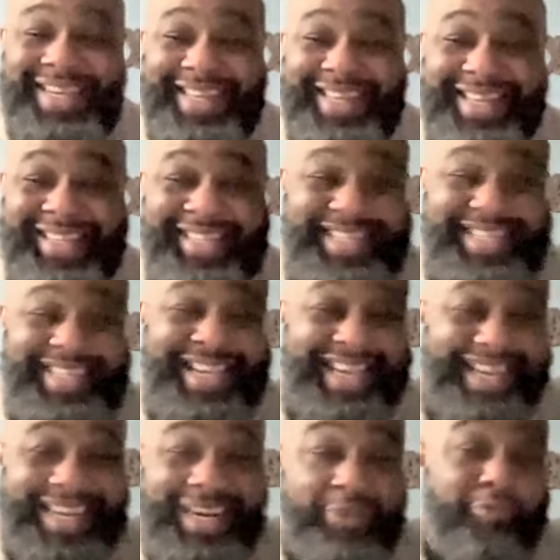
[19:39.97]
than
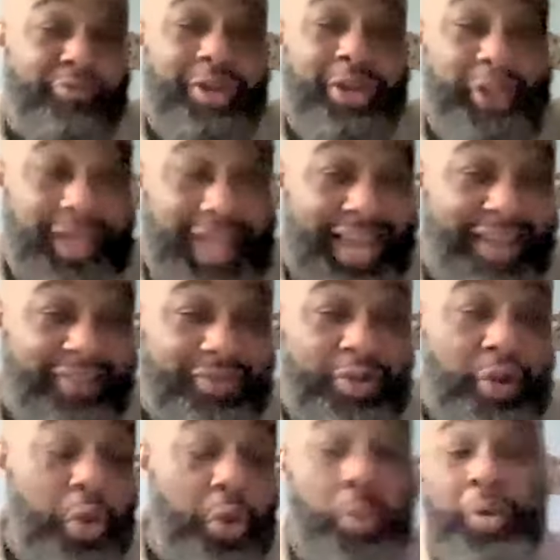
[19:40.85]
seeing it in real life
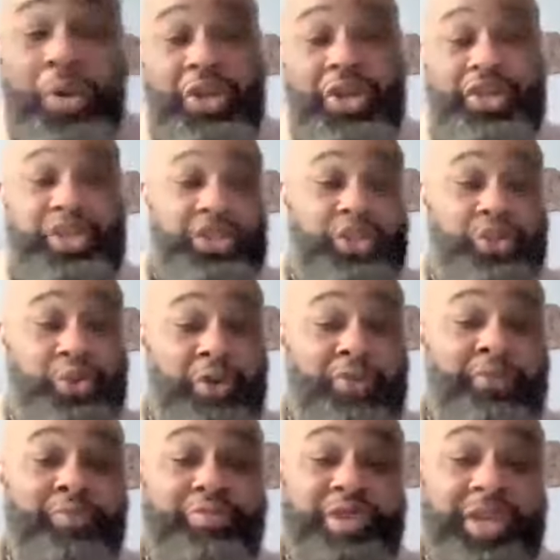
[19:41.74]
when you're just sort
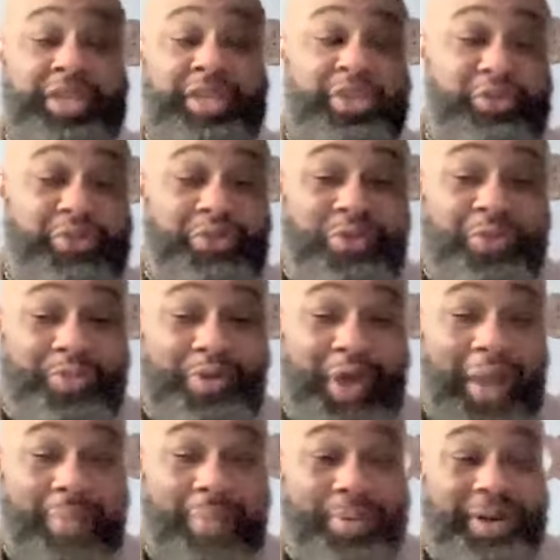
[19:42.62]
of breezing through the
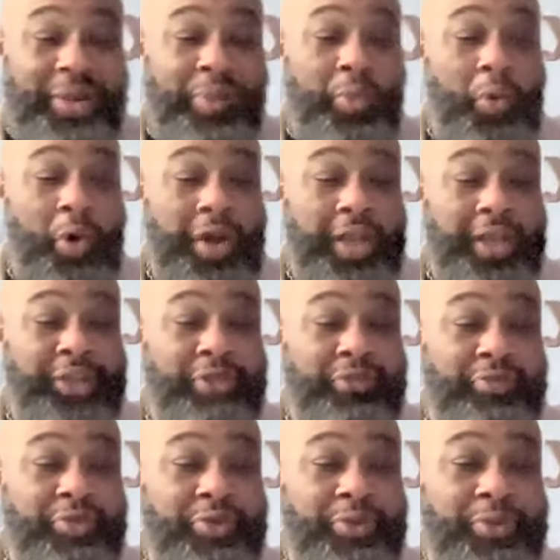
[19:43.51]
property and walking
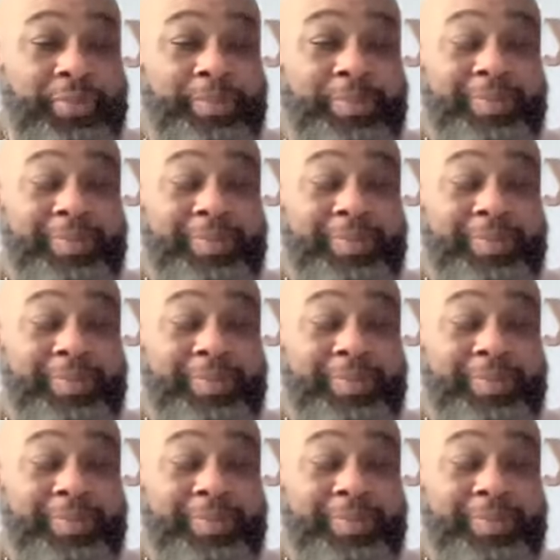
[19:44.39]
through.